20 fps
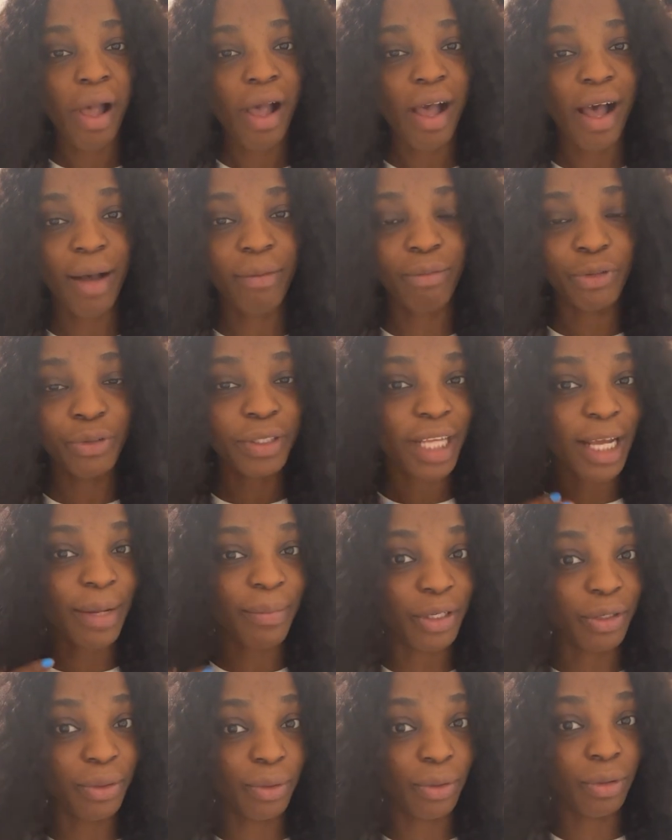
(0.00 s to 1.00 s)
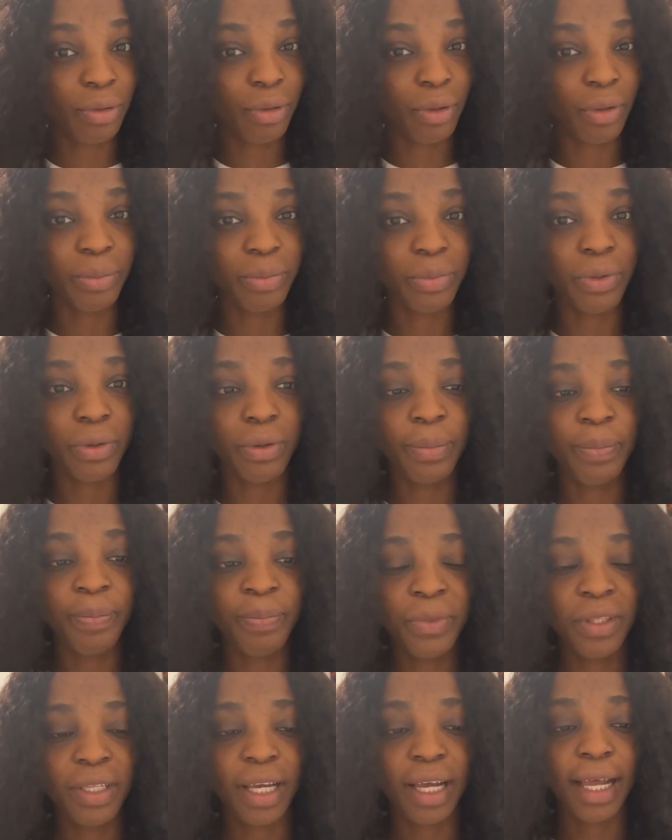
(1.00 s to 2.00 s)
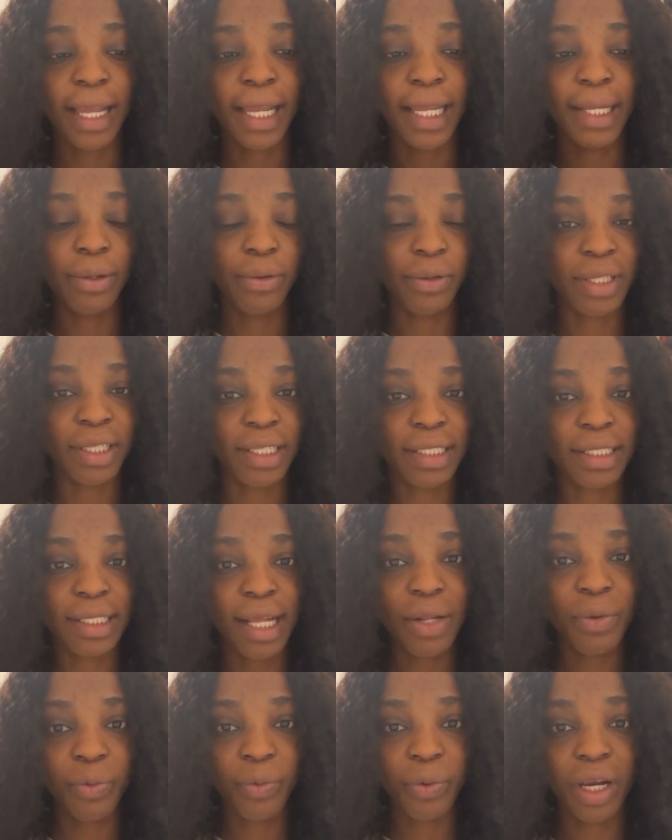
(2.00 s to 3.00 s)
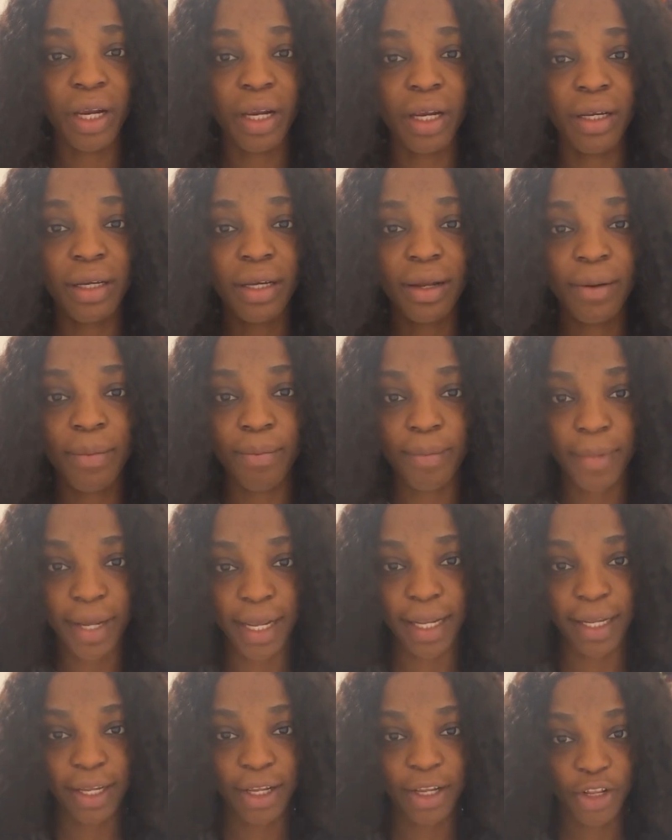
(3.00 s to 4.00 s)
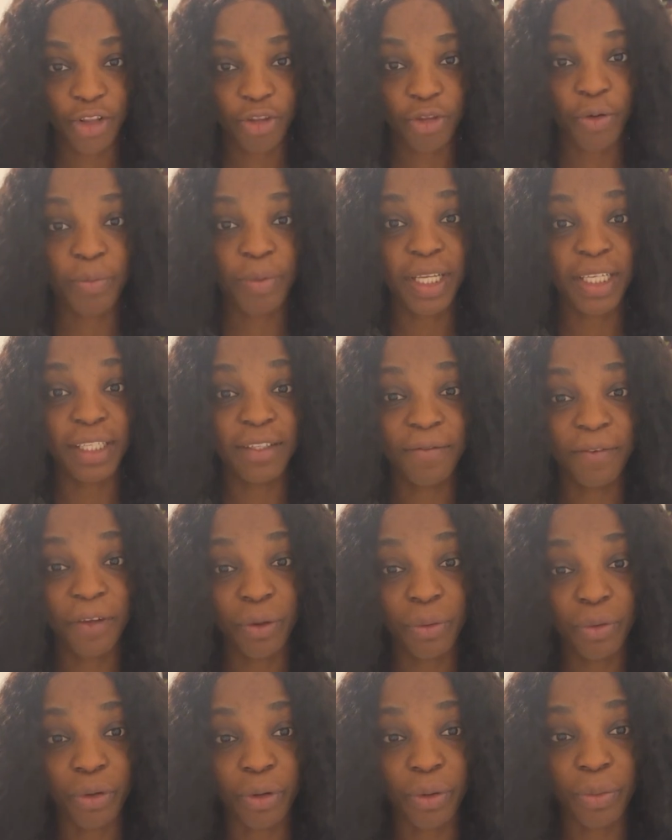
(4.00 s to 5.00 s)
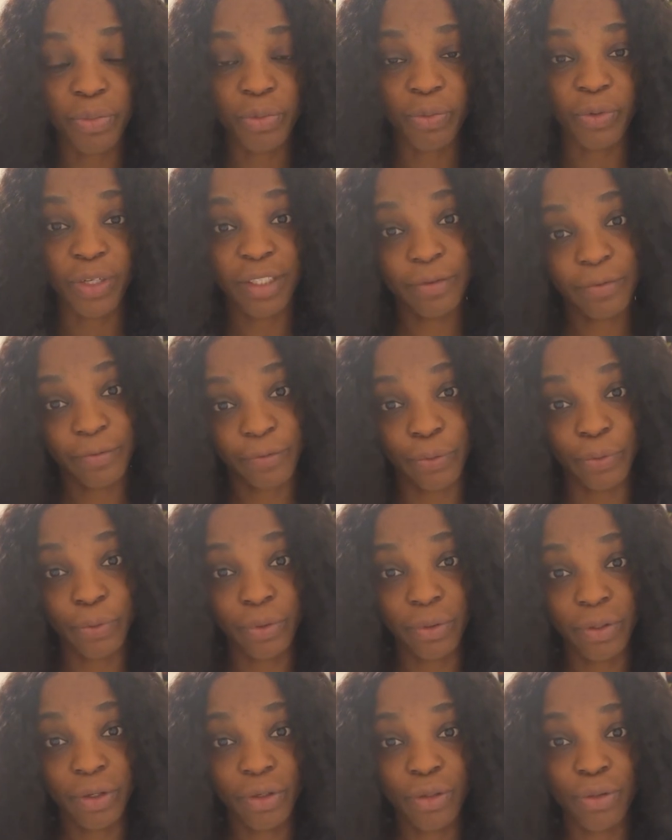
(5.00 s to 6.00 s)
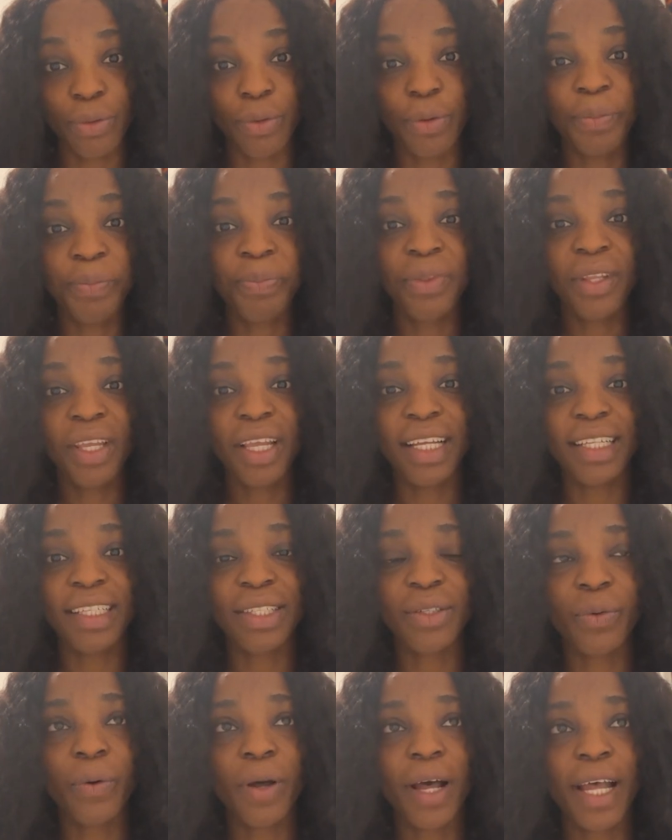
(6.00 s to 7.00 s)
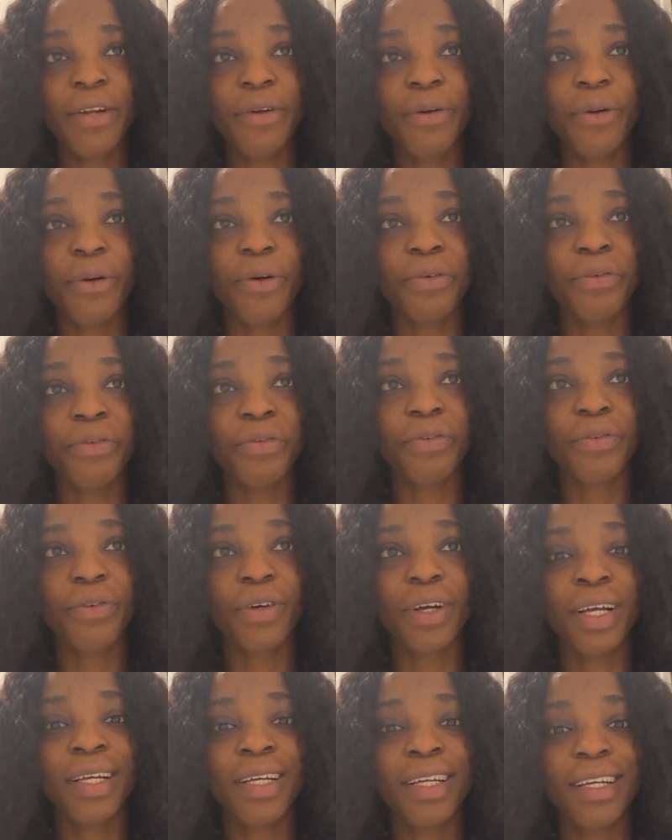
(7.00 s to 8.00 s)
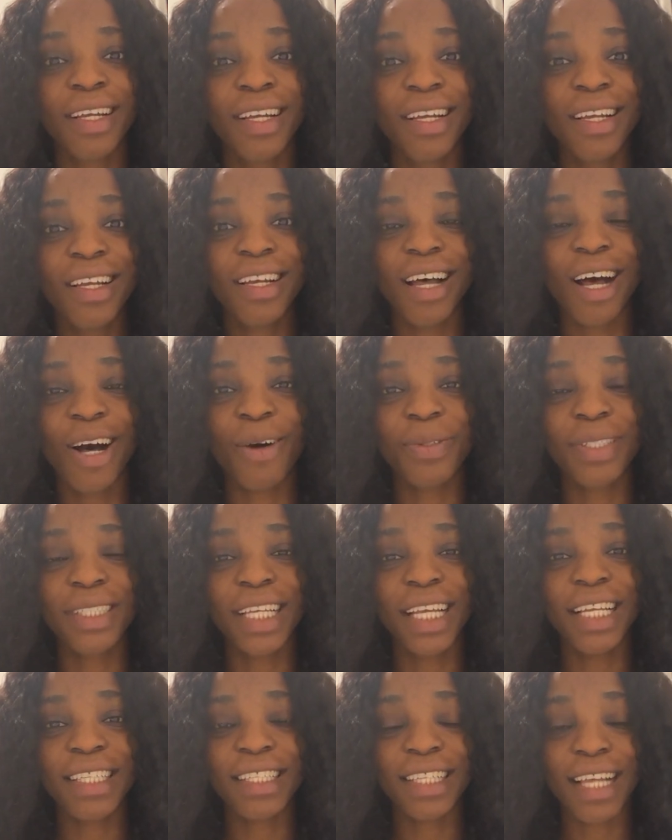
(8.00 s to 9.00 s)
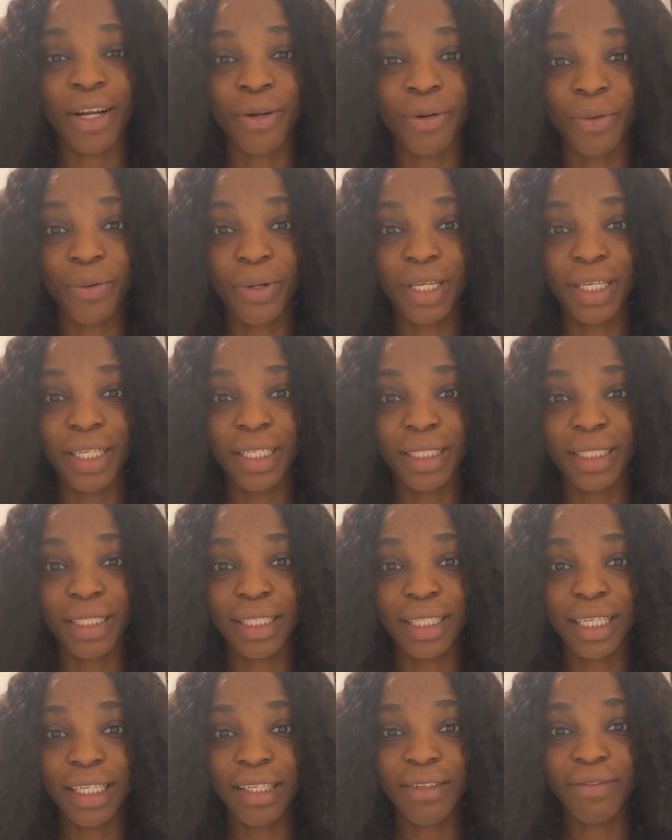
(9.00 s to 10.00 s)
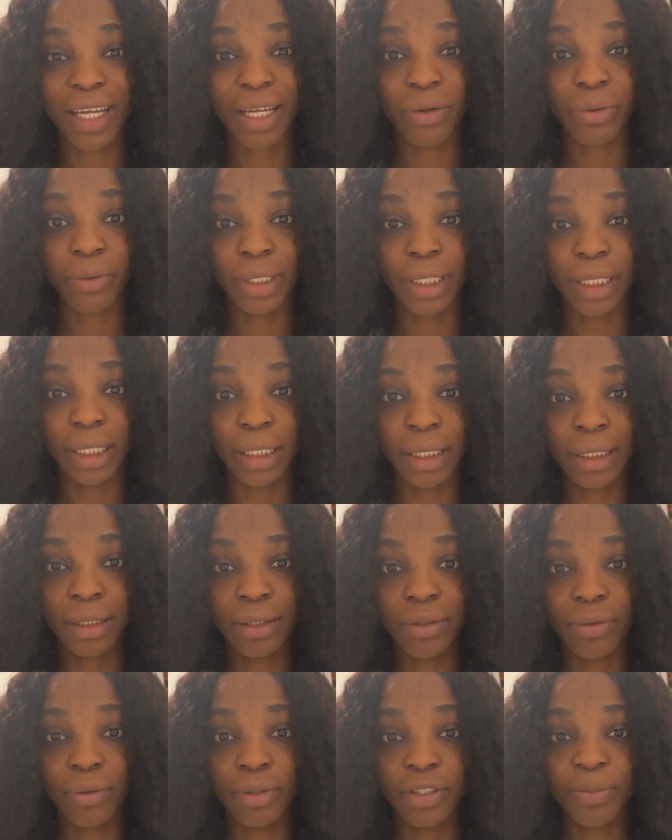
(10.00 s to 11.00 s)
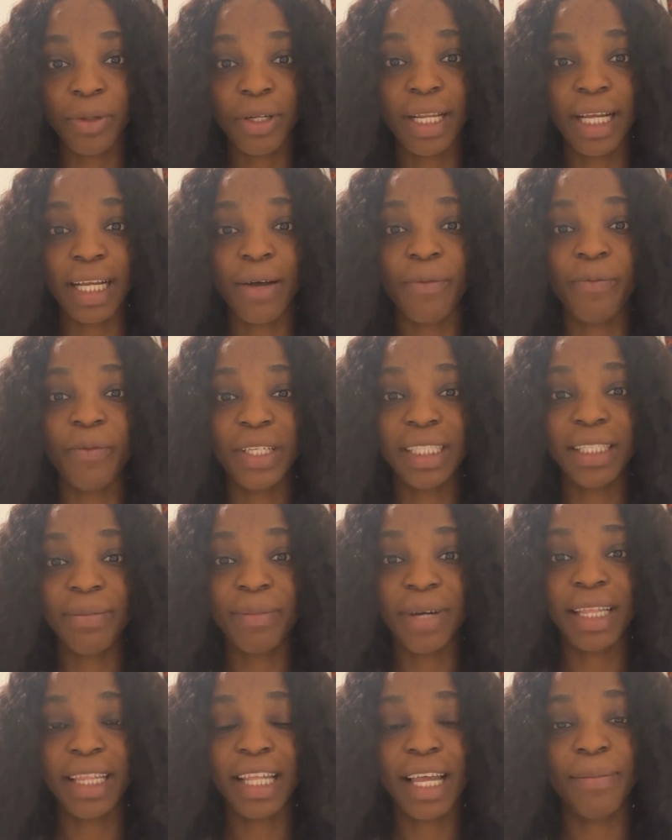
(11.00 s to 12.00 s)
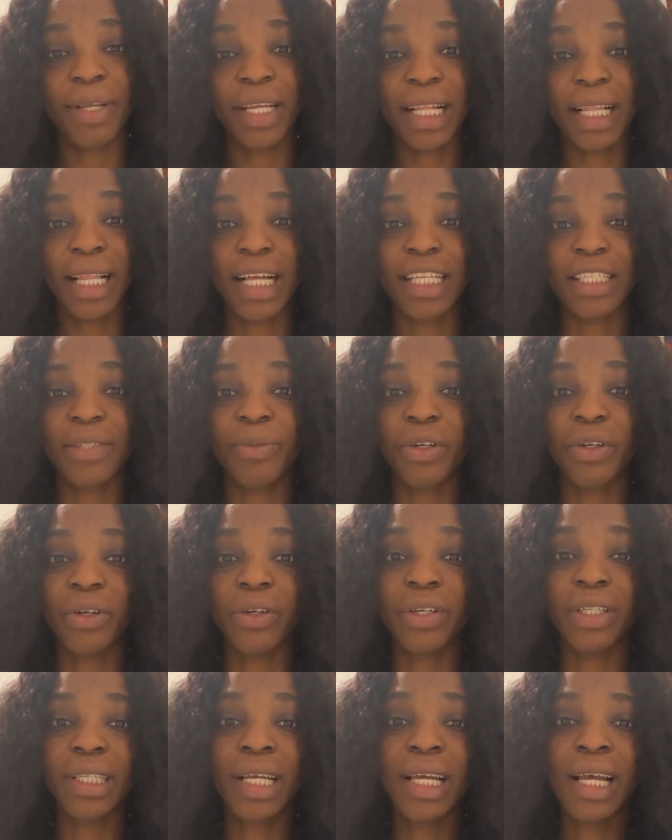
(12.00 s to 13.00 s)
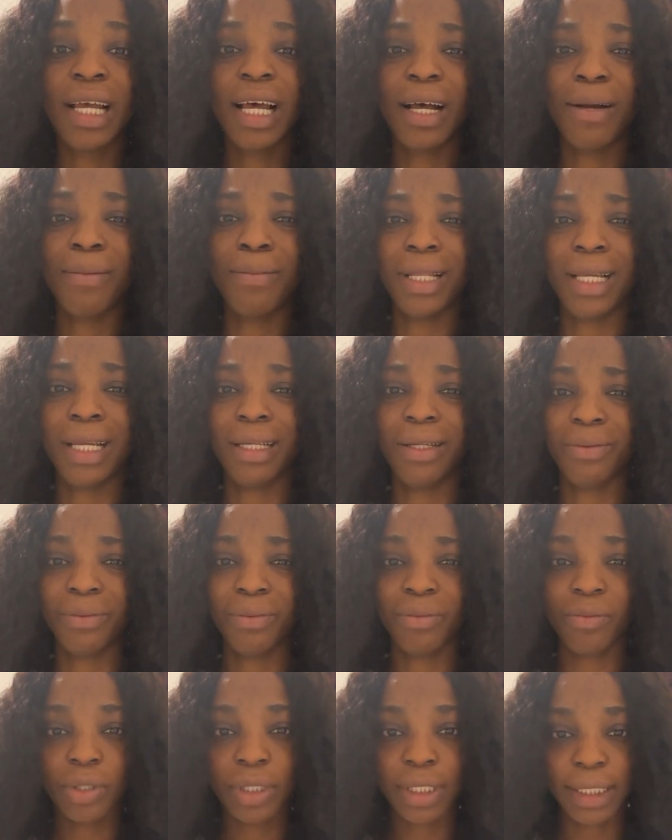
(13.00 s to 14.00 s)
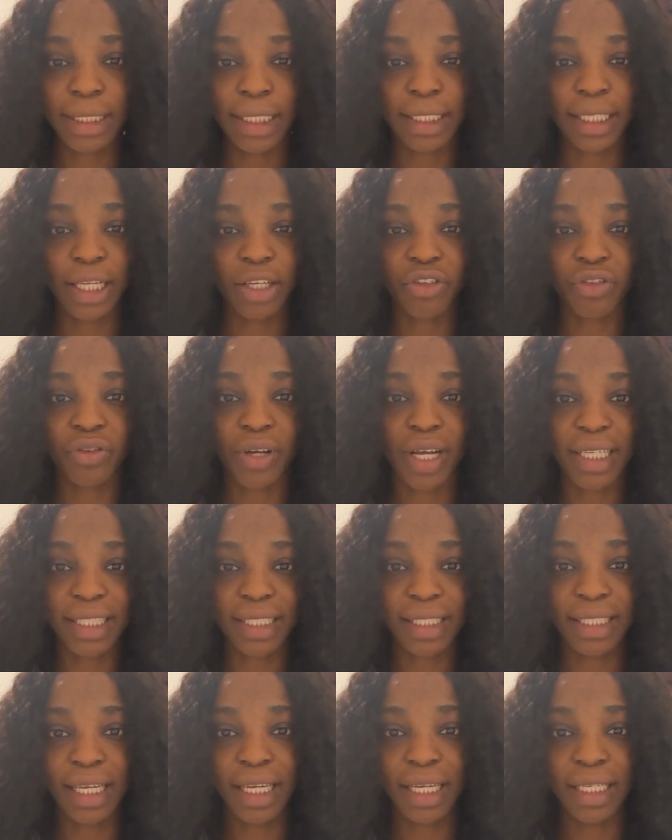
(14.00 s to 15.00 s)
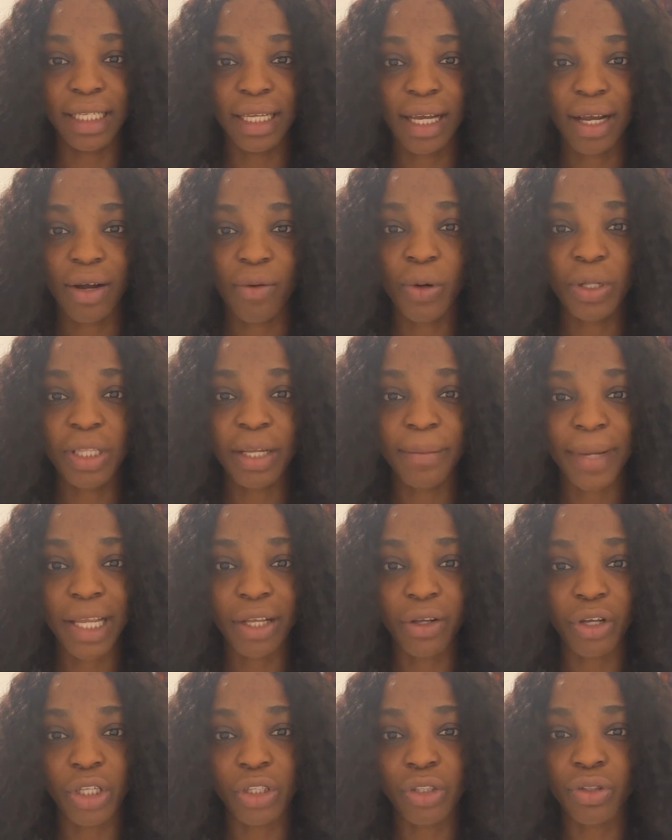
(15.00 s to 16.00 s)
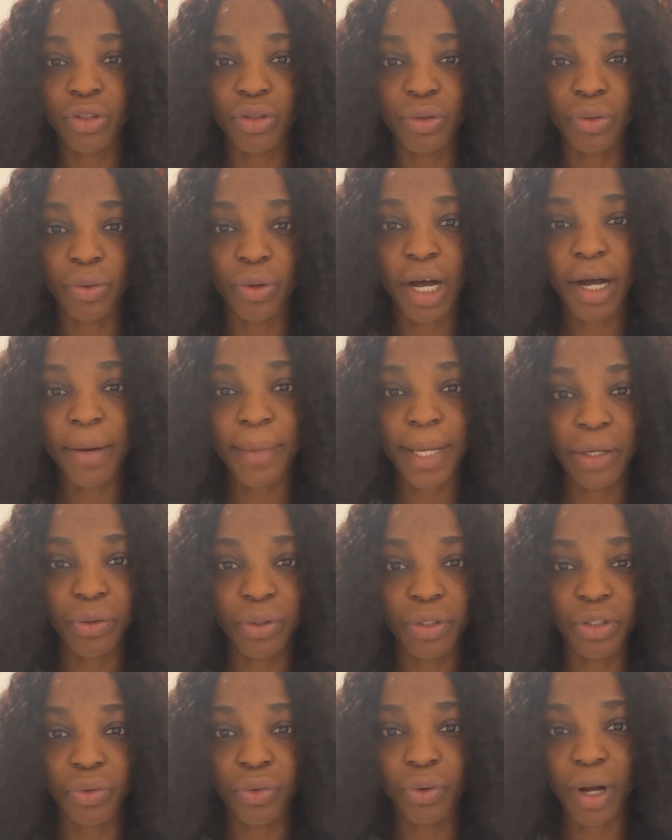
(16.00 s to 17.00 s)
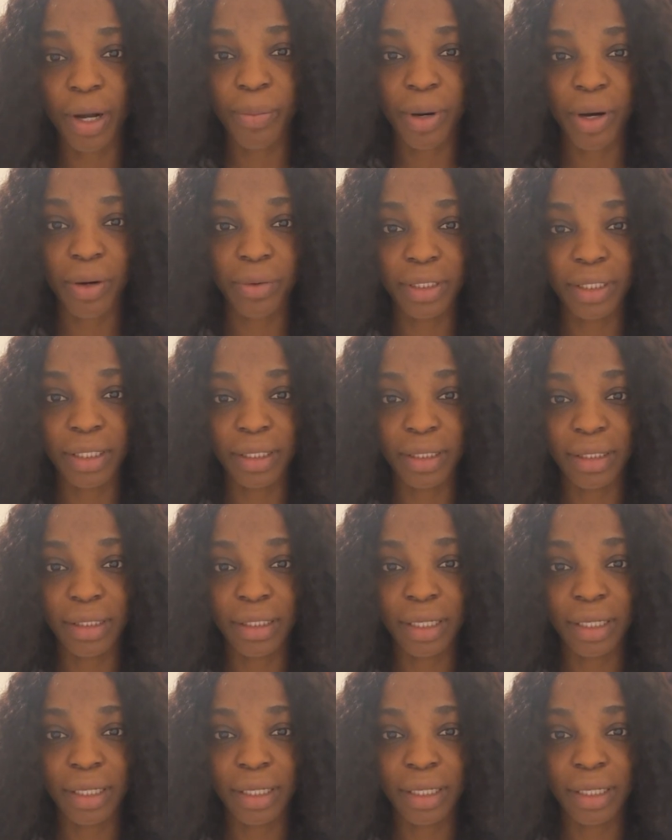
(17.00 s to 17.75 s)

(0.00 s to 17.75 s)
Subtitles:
a glutton, but I understand when my tummy is filled up with food. So it's kind of, I would say it's annoying if I don't eat. So it's more like I'm wasting my time in class, because I'm like, what is this lecturer saying? What am I going to do? How am I going to go about it?